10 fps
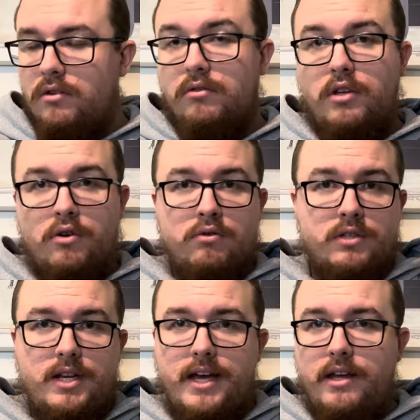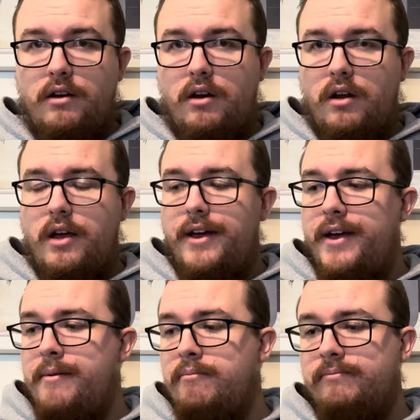Cokes, Diet,
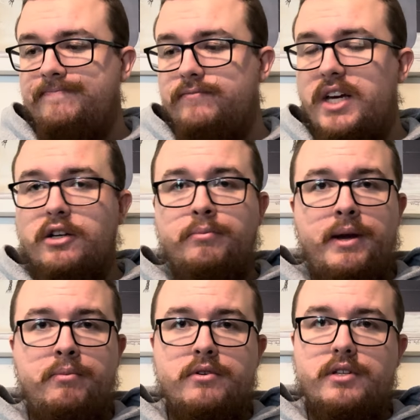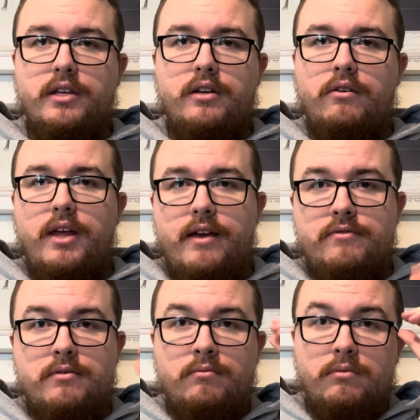Dr. Peppers, that, they have
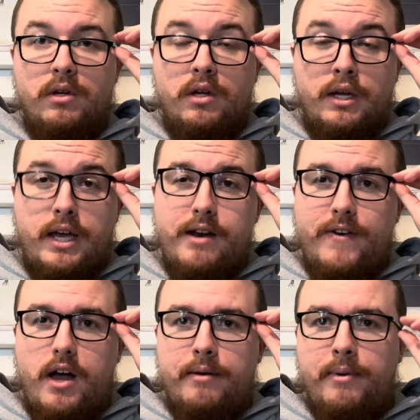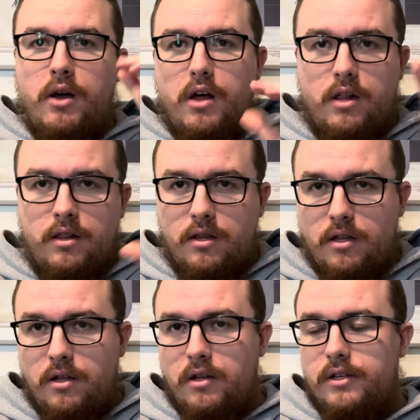some kind of oddball,
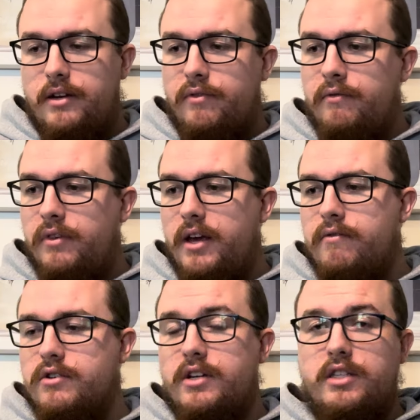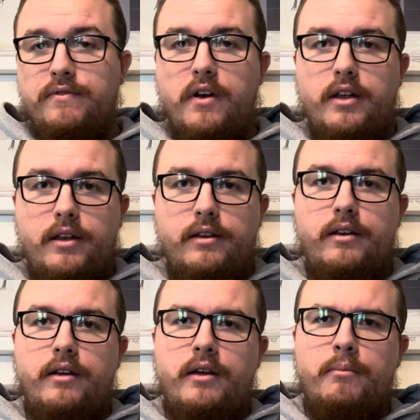different flavors, and it's fun.
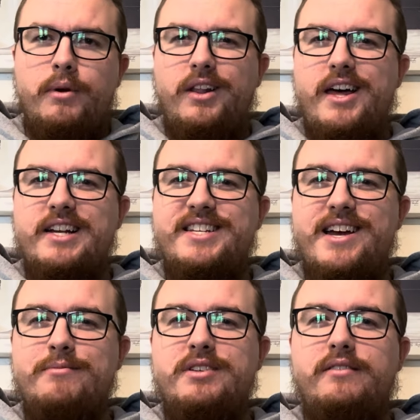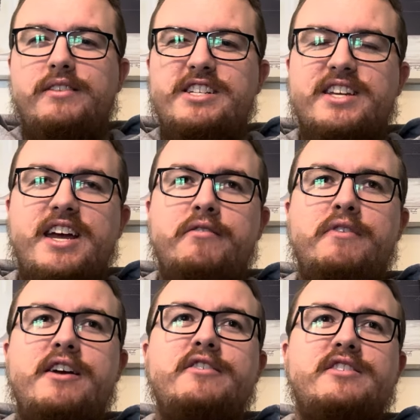But a lot of times you just kind of
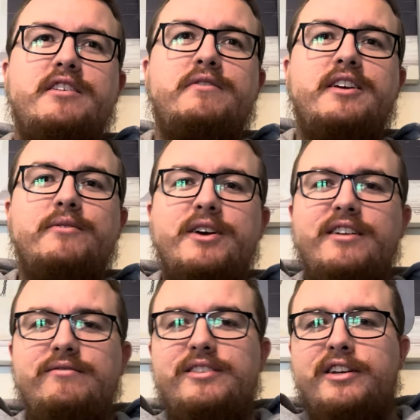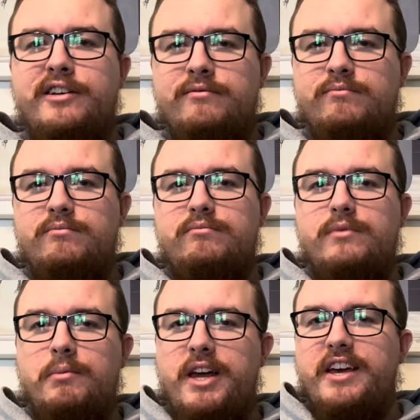find yourself like, well,
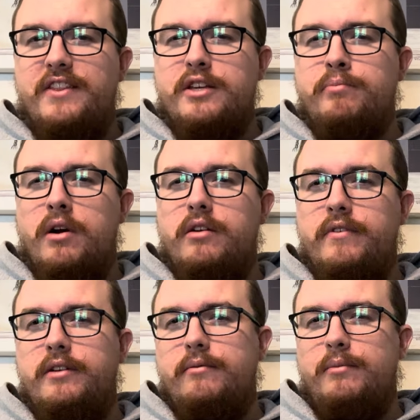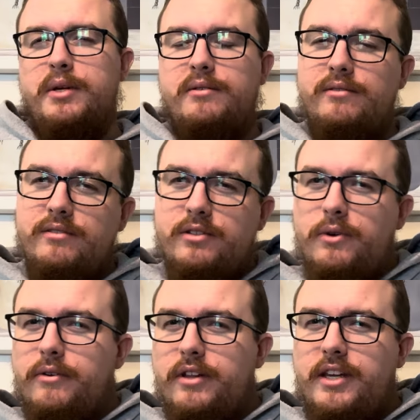I'm liking this part of it, but do I
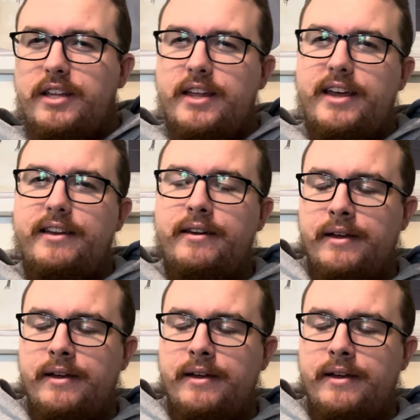really need that?